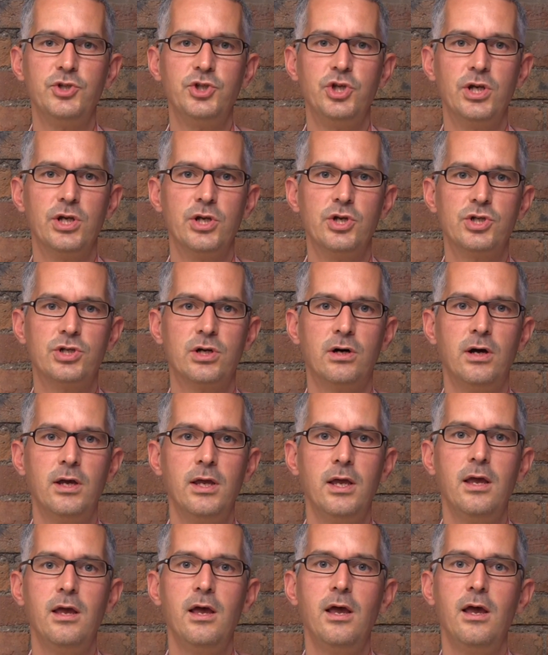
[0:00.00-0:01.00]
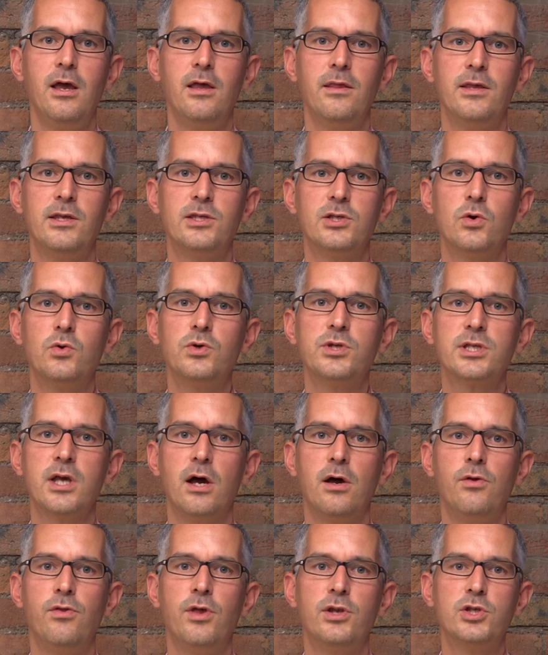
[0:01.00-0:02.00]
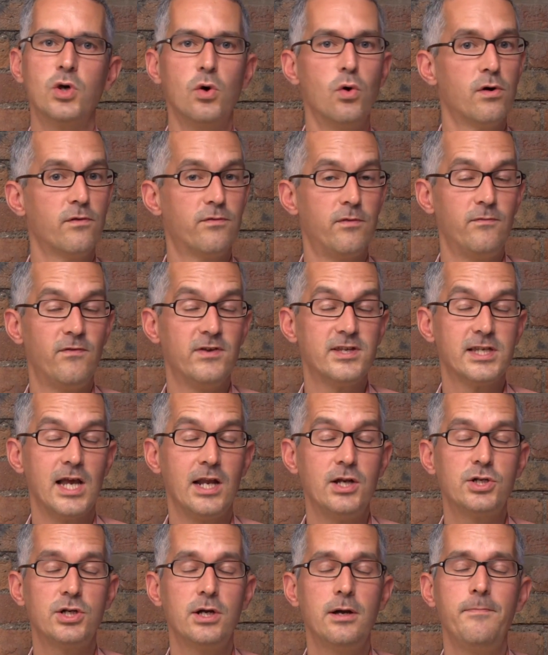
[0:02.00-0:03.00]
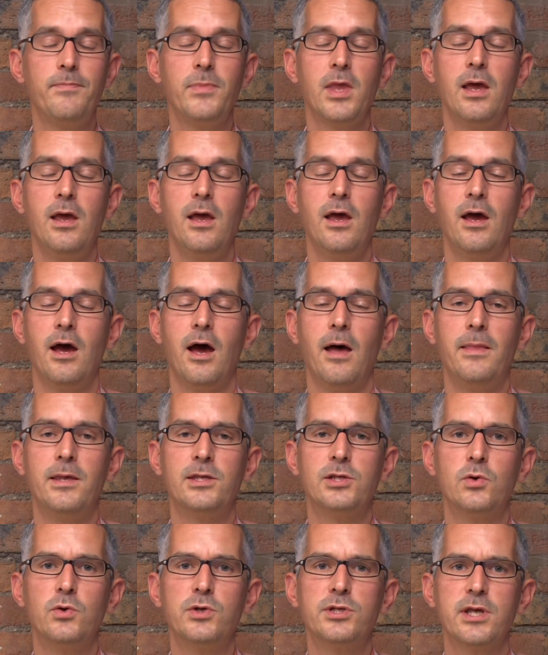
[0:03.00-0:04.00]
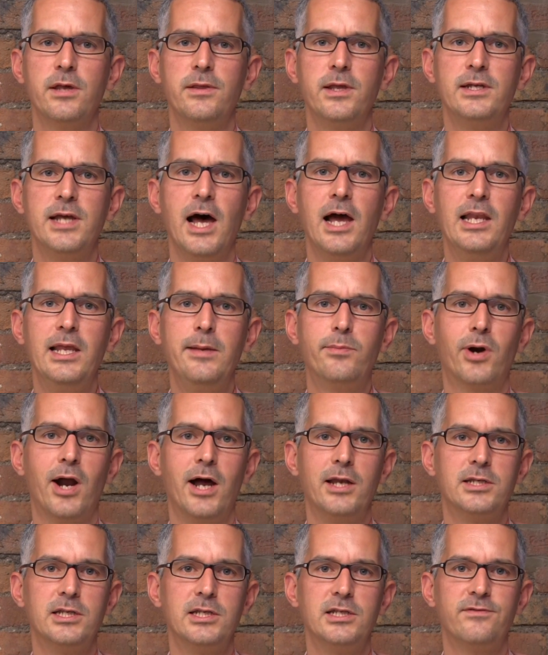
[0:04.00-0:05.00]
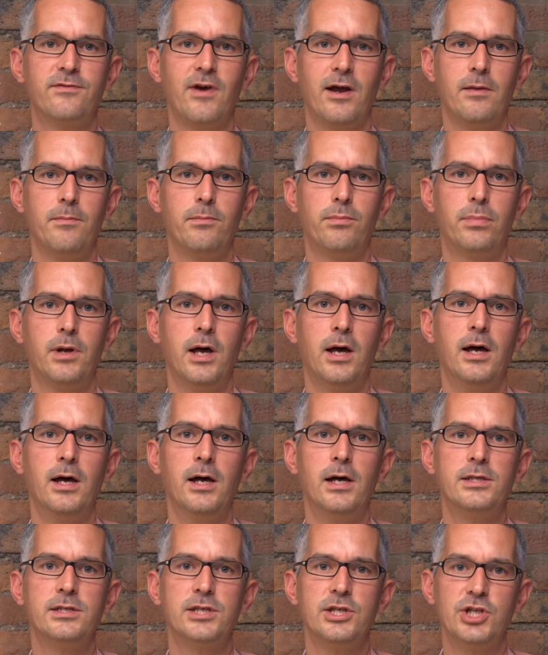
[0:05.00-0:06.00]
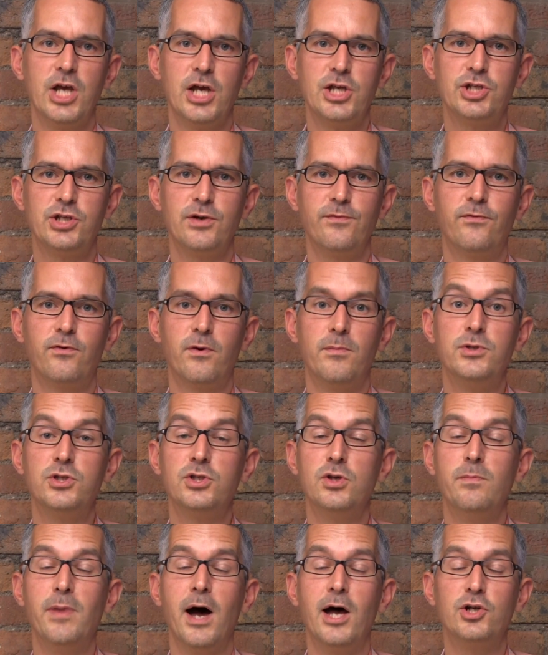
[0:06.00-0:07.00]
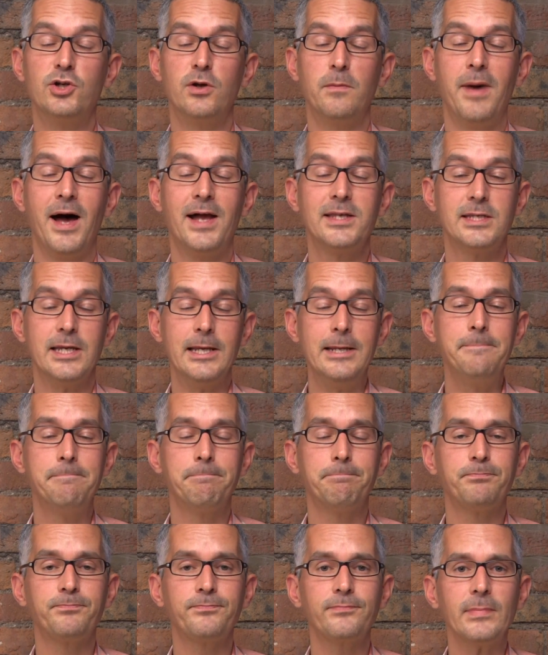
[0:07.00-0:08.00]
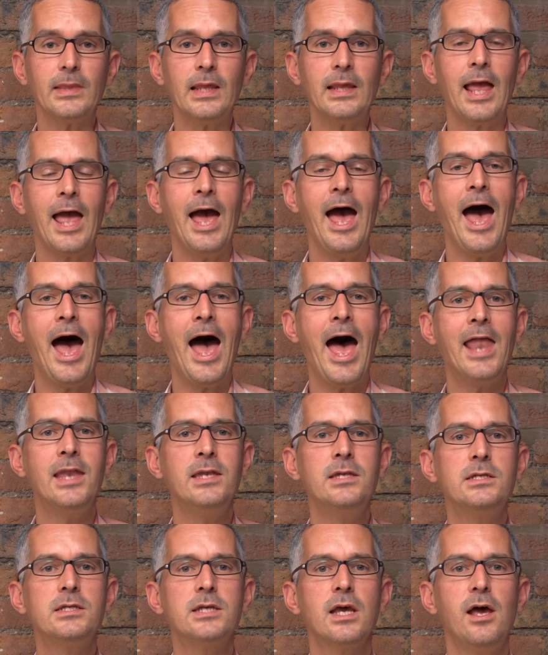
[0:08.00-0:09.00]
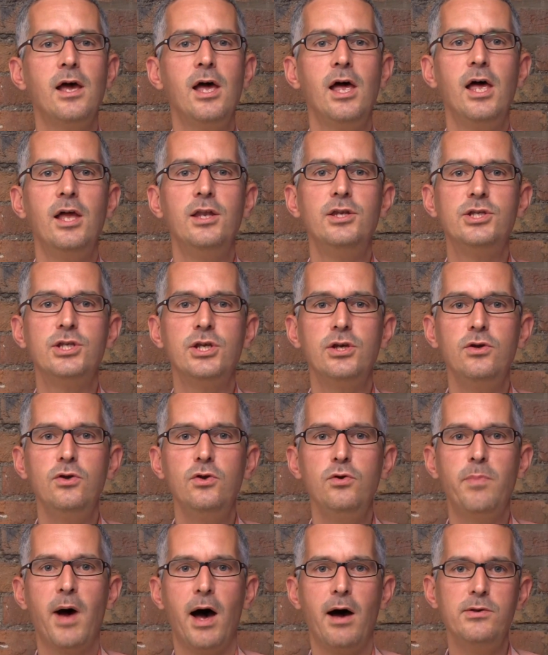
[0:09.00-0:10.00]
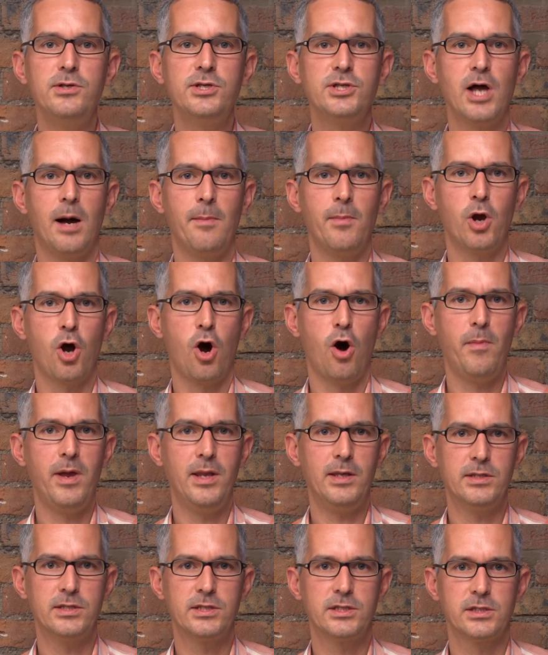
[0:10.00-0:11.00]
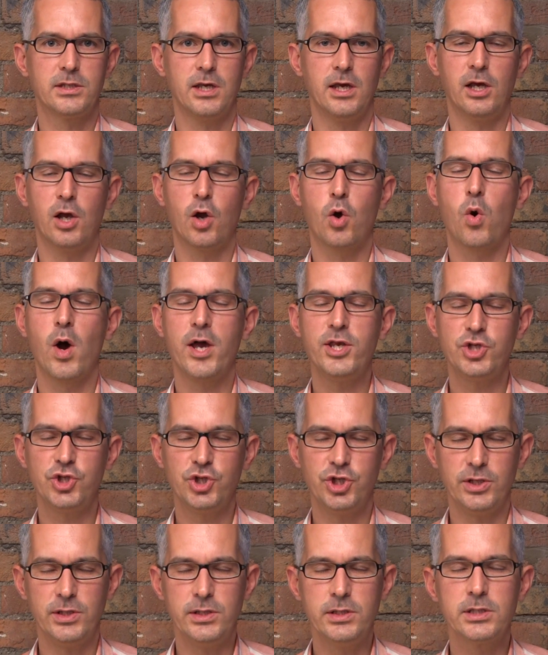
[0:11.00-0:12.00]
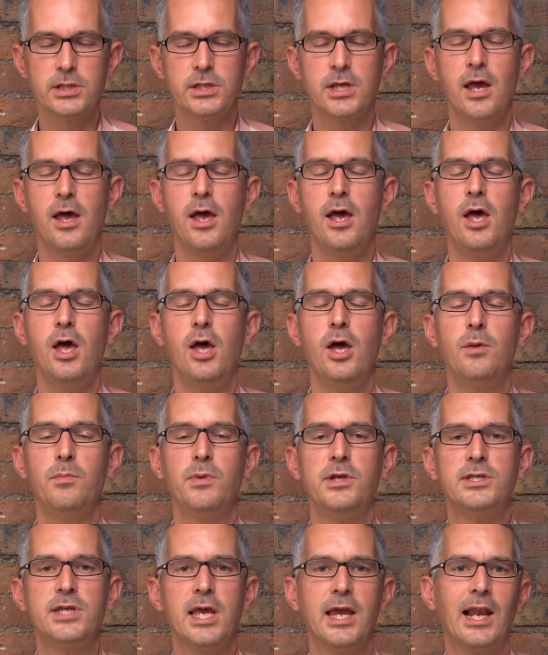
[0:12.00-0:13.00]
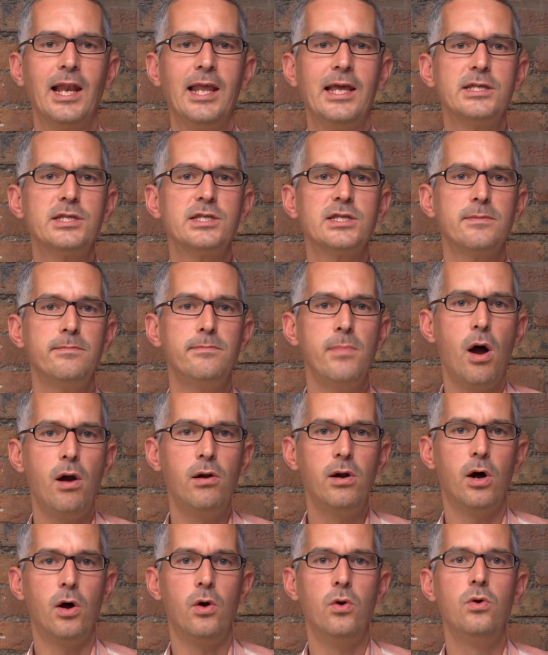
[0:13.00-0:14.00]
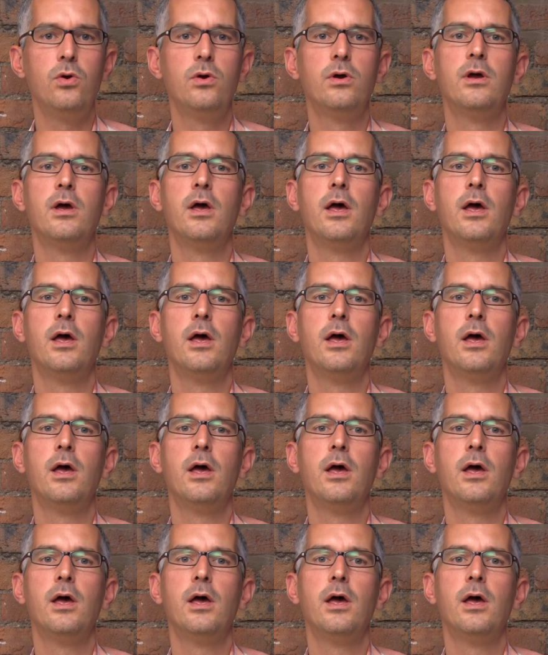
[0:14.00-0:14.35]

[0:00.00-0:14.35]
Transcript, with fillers: which you can try. There's also the talk from Vasantra, and there's also the daily practice uh, suggestion from Subhadramati. And do post up comments and questions, particularly as tomorrow